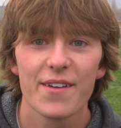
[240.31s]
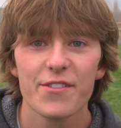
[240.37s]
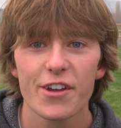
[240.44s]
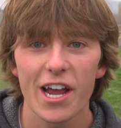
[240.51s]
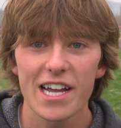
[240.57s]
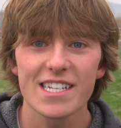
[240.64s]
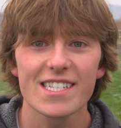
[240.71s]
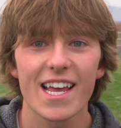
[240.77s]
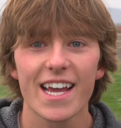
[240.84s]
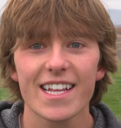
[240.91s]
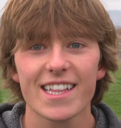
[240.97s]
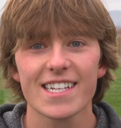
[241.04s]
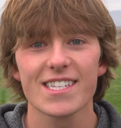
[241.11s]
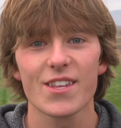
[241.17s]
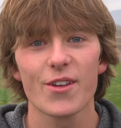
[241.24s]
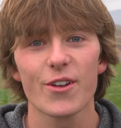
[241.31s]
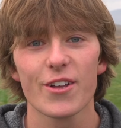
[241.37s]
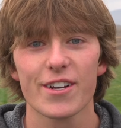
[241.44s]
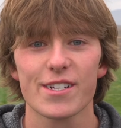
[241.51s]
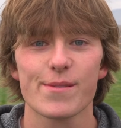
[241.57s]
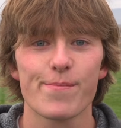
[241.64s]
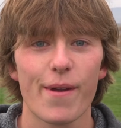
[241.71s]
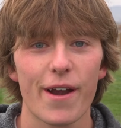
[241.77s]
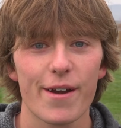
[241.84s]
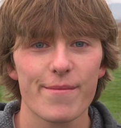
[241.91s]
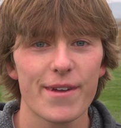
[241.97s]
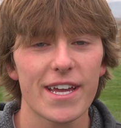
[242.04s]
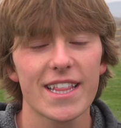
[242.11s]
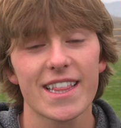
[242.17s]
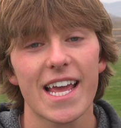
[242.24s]
If you guys like this little
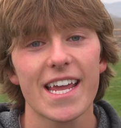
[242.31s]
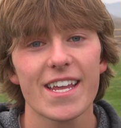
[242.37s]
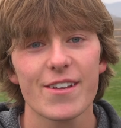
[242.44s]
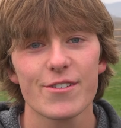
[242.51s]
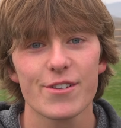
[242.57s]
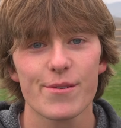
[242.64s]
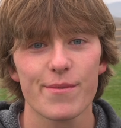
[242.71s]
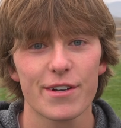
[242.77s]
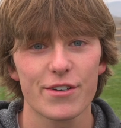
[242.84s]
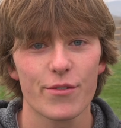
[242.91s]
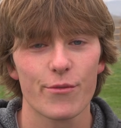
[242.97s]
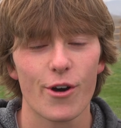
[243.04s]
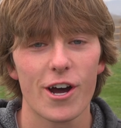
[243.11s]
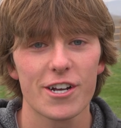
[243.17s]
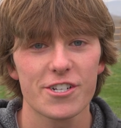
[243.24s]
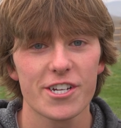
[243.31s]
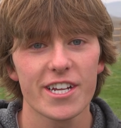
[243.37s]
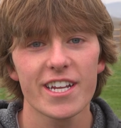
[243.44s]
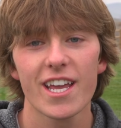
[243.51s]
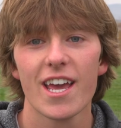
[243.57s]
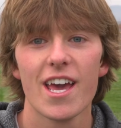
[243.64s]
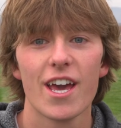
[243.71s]
experiment, thank you so much for watching.